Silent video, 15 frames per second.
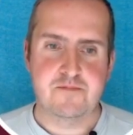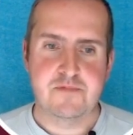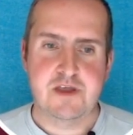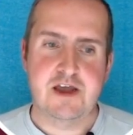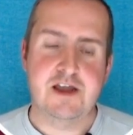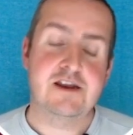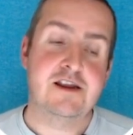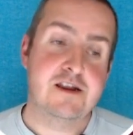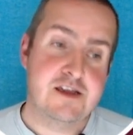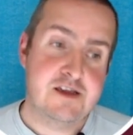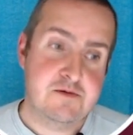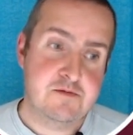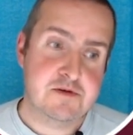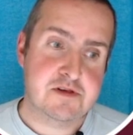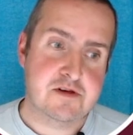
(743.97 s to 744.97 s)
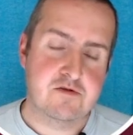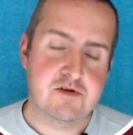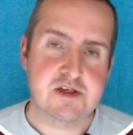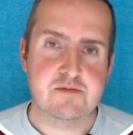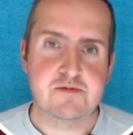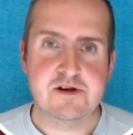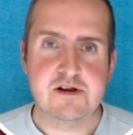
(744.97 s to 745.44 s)
ideally with Go
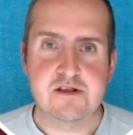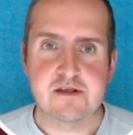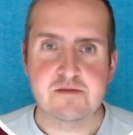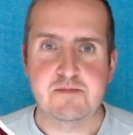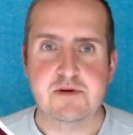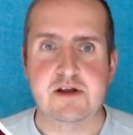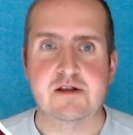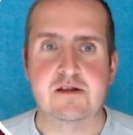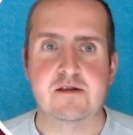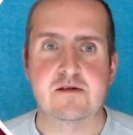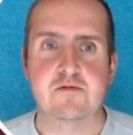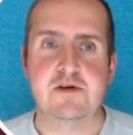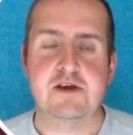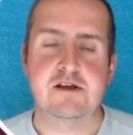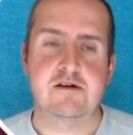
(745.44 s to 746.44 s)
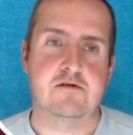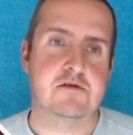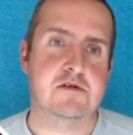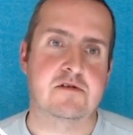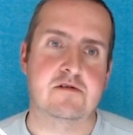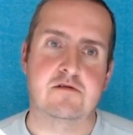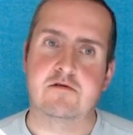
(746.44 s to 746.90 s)
experience, but we can
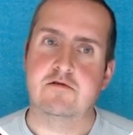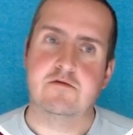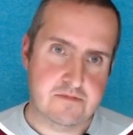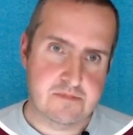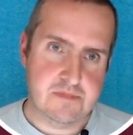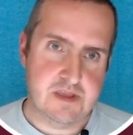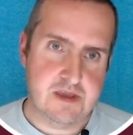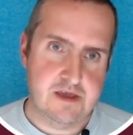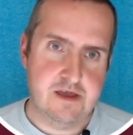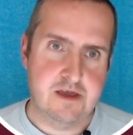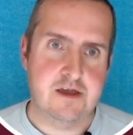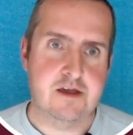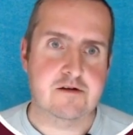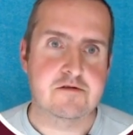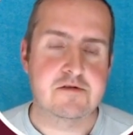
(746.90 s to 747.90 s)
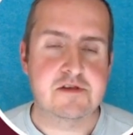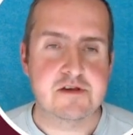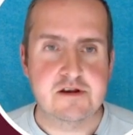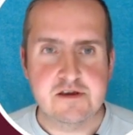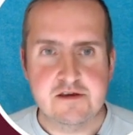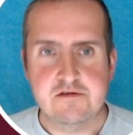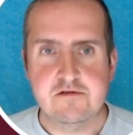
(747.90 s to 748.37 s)
also uh, consider
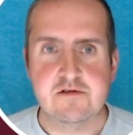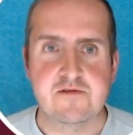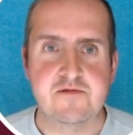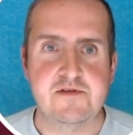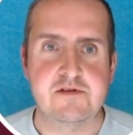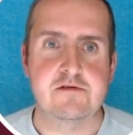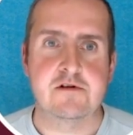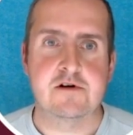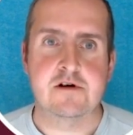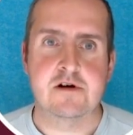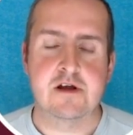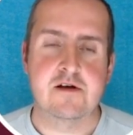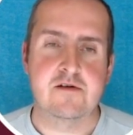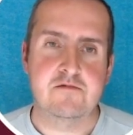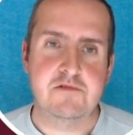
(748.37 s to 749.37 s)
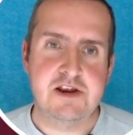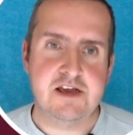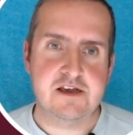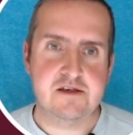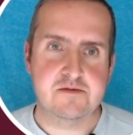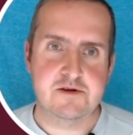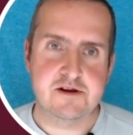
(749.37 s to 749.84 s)
you if you are uh, really
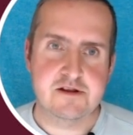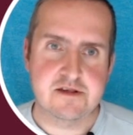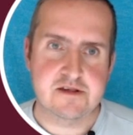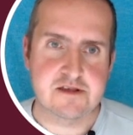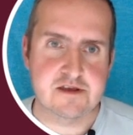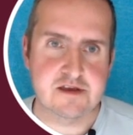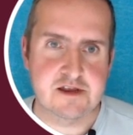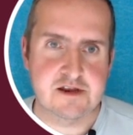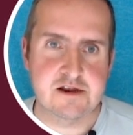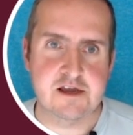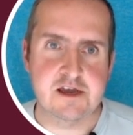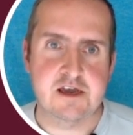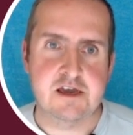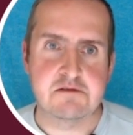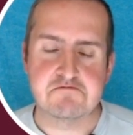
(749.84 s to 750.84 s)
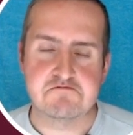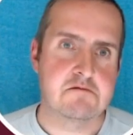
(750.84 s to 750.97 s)
experienced in a